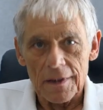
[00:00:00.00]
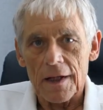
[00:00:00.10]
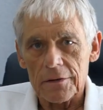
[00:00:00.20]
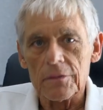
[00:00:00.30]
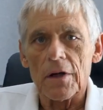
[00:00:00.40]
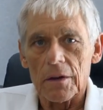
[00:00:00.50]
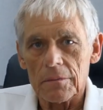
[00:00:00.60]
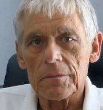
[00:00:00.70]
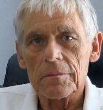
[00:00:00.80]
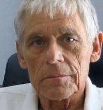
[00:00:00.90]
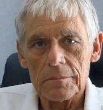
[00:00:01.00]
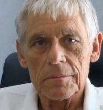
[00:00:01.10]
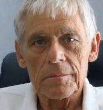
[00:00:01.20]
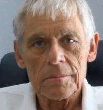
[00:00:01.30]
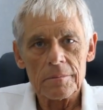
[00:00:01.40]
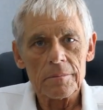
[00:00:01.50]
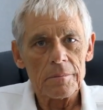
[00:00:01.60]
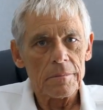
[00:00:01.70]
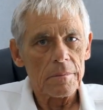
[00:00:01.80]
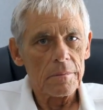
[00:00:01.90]
Yeah, you
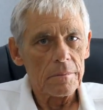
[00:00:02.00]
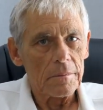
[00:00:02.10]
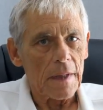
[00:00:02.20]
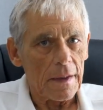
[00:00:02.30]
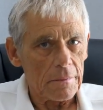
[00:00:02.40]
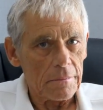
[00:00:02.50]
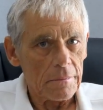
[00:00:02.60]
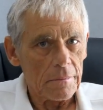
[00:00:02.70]
know. That